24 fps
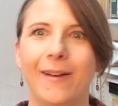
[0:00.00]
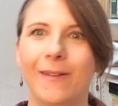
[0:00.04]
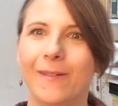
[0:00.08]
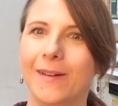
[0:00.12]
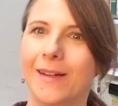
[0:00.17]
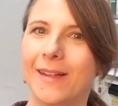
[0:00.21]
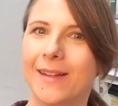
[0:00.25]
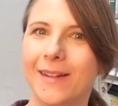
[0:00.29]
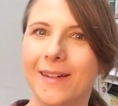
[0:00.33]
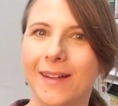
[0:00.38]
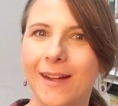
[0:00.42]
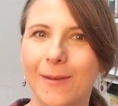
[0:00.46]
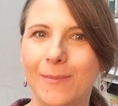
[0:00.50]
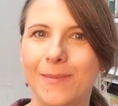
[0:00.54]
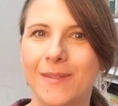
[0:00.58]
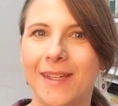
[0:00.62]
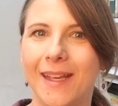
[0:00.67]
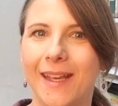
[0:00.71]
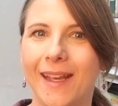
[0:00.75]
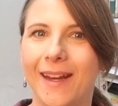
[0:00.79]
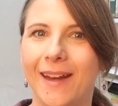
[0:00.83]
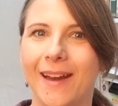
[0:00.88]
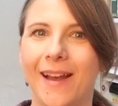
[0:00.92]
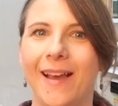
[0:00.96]
I don't need an
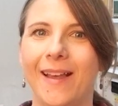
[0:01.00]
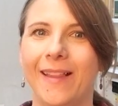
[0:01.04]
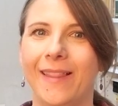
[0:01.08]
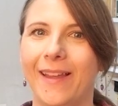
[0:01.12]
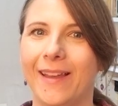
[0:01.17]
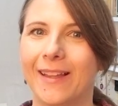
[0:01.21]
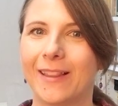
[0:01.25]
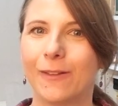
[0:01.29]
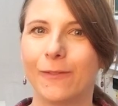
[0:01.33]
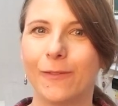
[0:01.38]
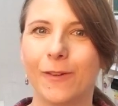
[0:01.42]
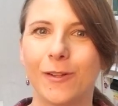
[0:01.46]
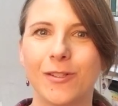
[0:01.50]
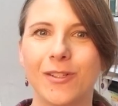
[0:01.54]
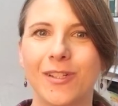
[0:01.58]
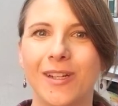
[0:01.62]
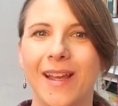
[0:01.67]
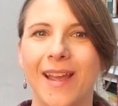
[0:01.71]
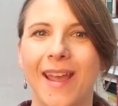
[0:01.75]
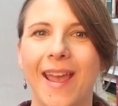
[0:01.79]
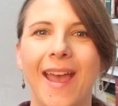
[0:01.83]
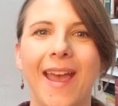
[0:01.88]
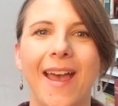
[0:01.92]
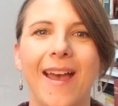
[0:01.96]
update, I like the
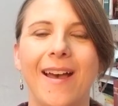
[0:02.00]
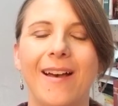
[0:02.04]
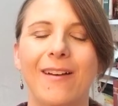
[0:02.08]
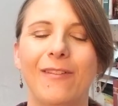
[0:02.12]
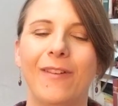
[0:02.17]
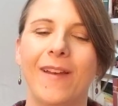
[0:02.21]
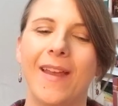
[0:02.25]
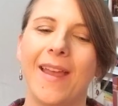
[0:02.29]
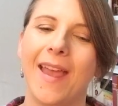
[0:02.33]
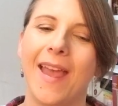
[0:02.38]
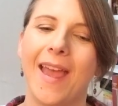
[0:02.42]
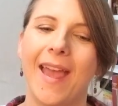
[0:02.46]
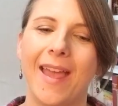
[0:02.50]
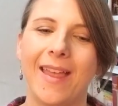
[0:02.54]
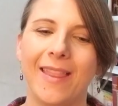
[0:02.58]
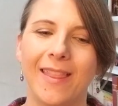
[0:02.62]
version I have,